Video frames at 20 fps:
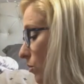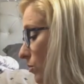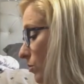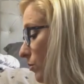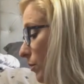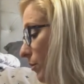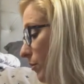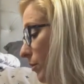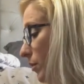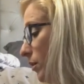
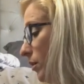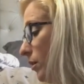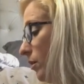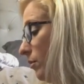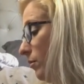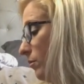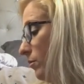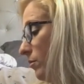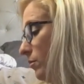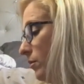Do I want to
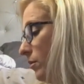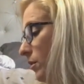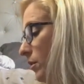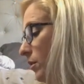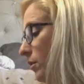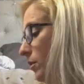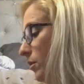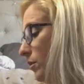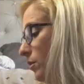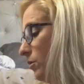know?
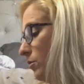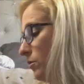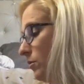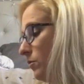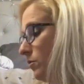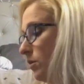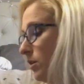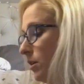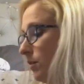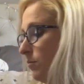Usually
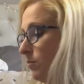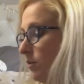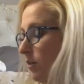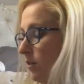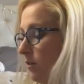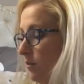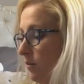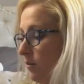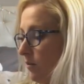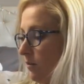she comes
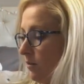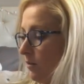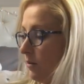in